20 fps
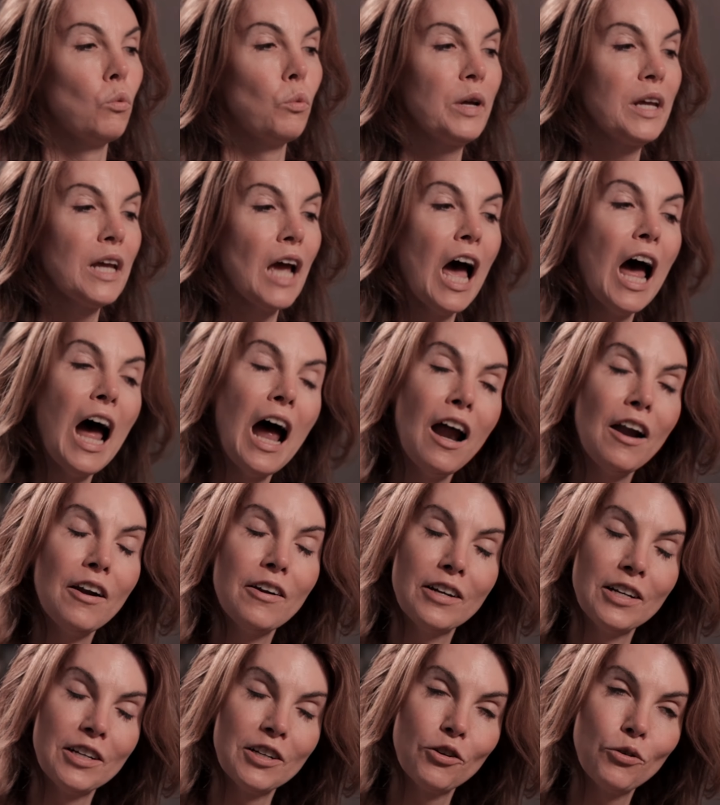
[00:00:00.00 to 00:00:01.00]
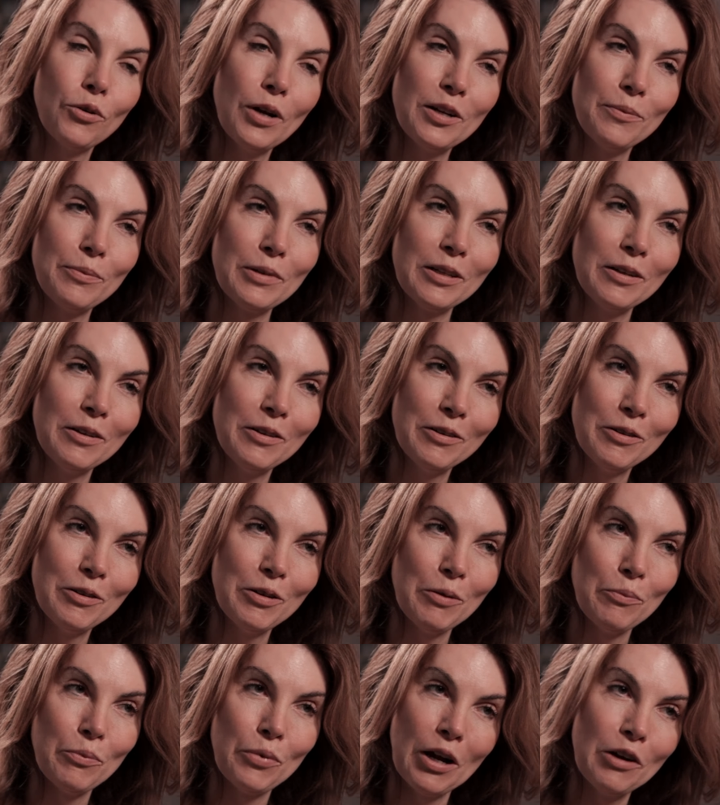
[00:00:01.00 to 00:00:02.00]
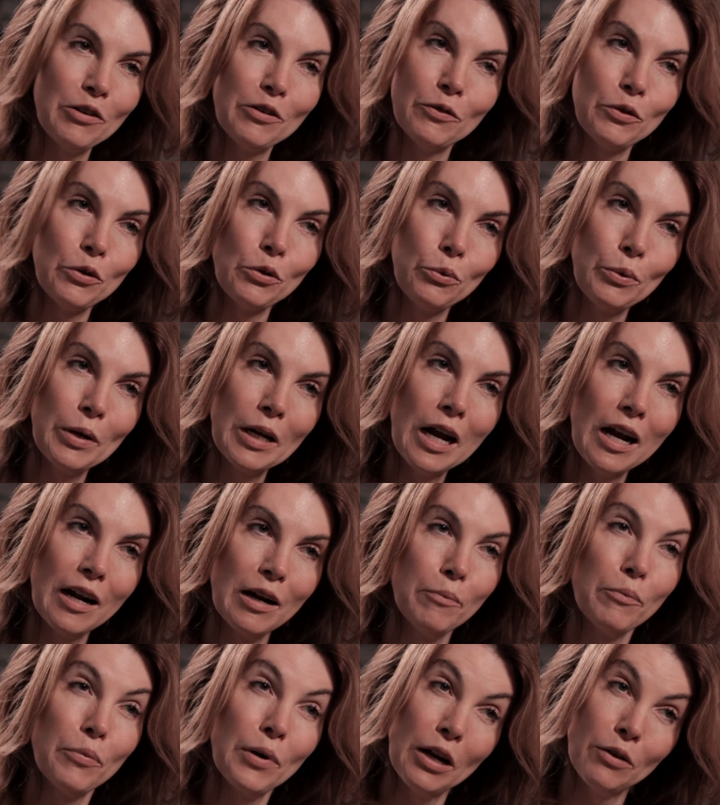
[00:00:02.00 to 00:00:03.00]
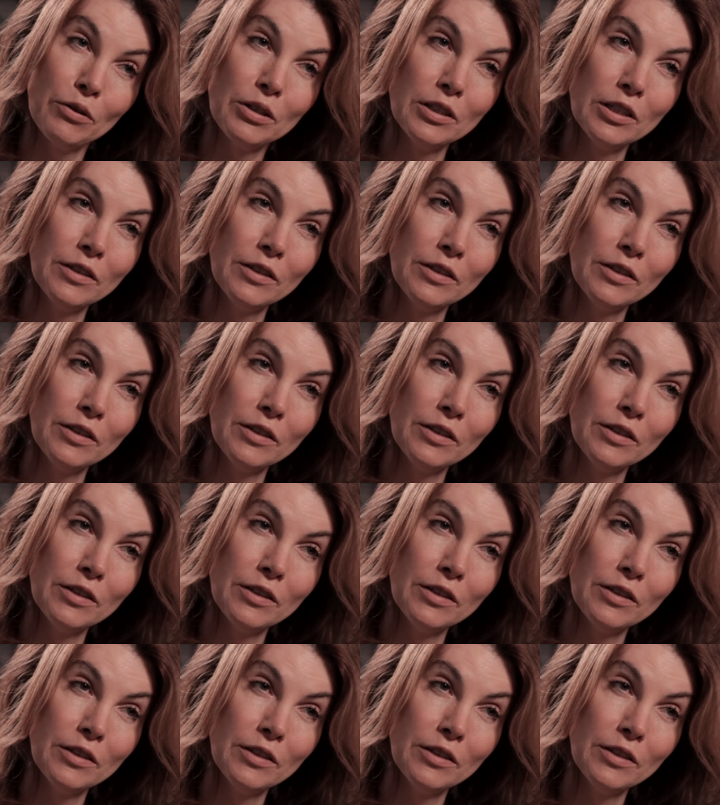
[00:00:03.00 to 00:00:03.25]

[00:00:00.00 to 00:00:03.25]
we are incredibly proud of who we are and proud